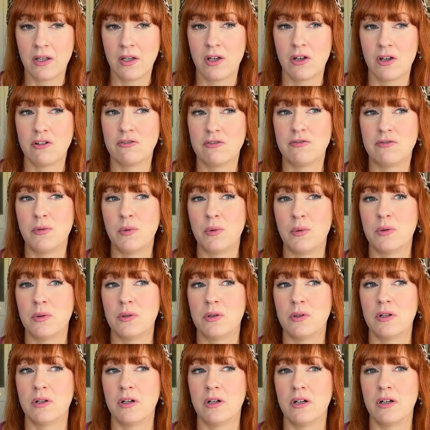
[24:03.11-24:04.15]

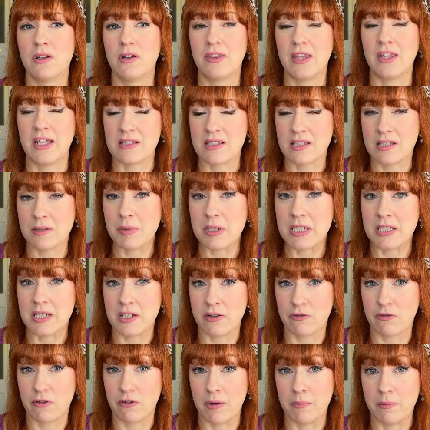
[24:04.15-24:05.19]
for things to be
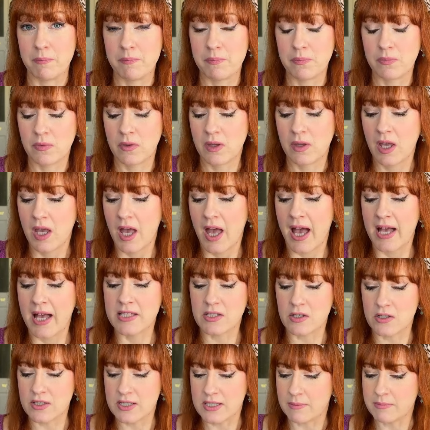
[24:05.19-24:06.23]
different.
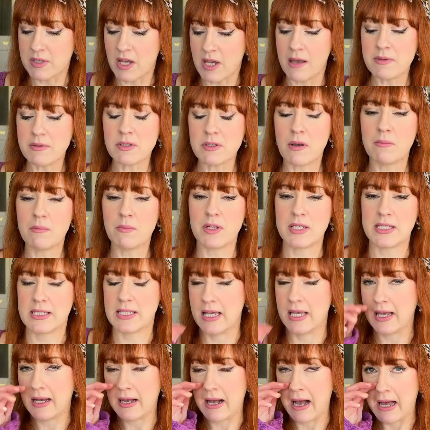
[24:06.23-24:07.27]
And so sometimes when we
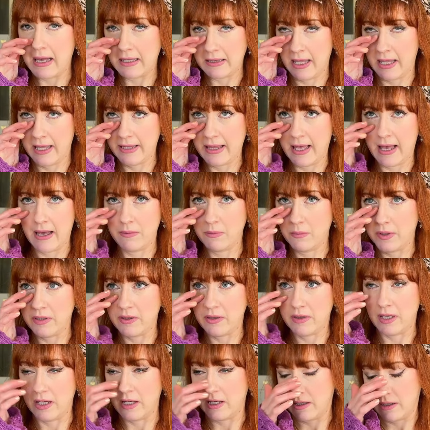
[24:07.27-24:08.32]
see a card like that, we
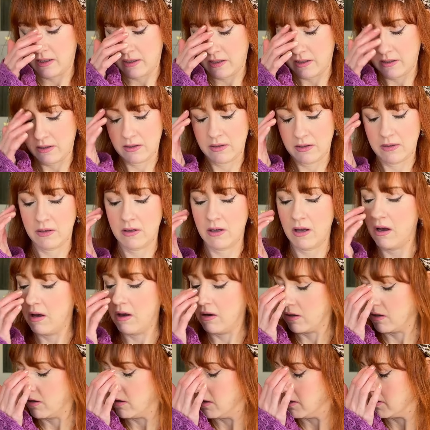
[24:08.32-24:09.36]
think, oh
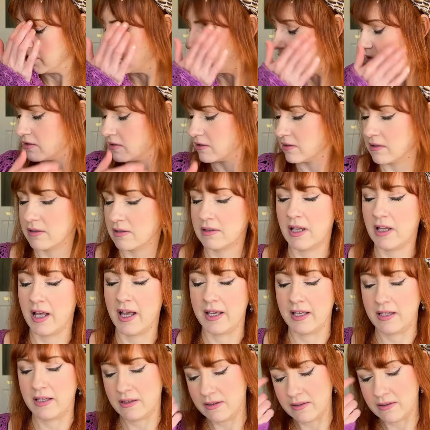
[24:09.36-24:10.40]
gosh,
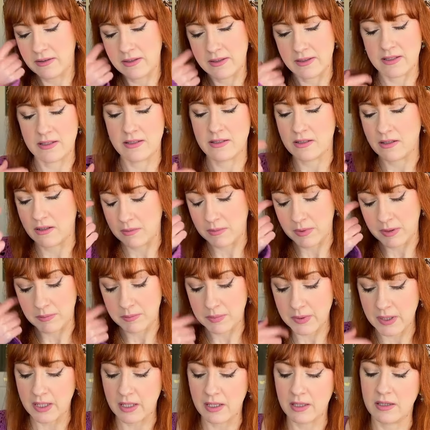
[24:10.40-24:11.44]
like this is going to be
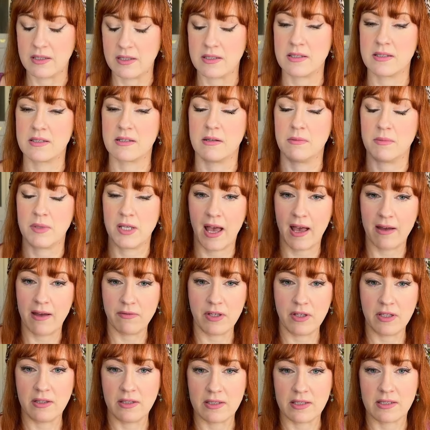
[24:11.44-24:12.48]
big, this is going to be
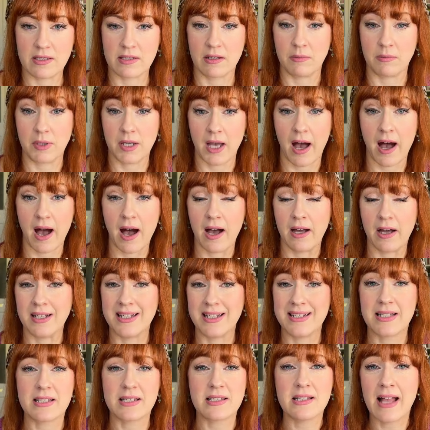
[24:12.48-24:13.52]
heavy, this is going to be hard.
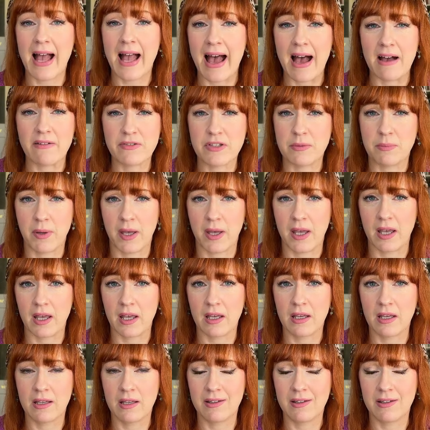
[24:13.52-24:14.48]
It doesn't have to be.